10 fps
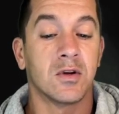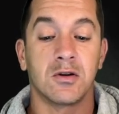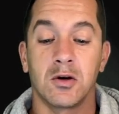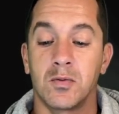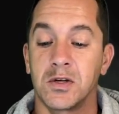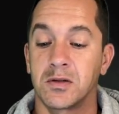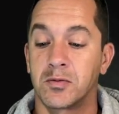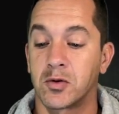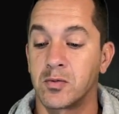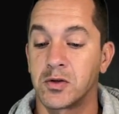an Adobe
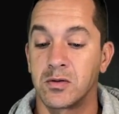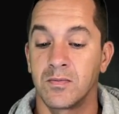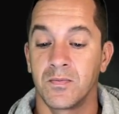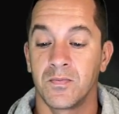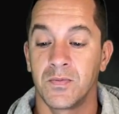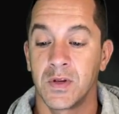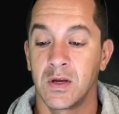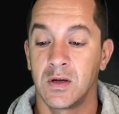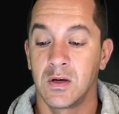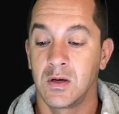subscription.
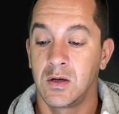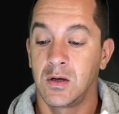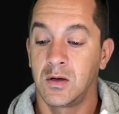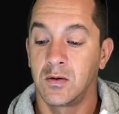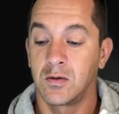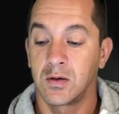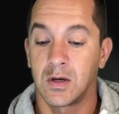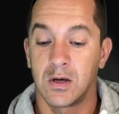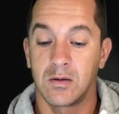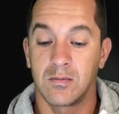
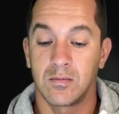Okay.